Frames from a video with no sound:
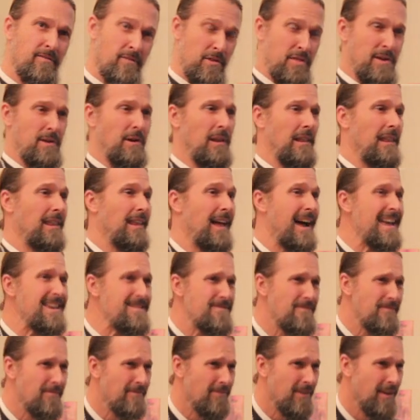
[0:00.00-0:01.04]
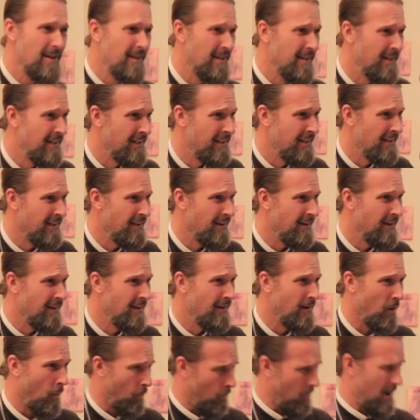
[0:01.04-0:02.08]
for their life.
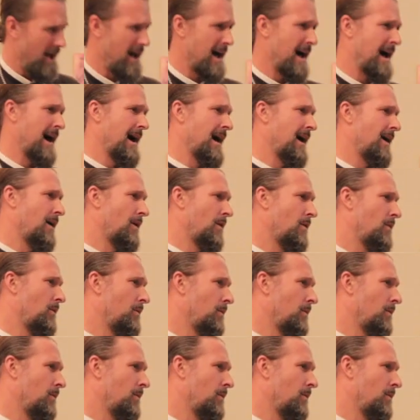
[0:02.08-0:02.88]
Wow.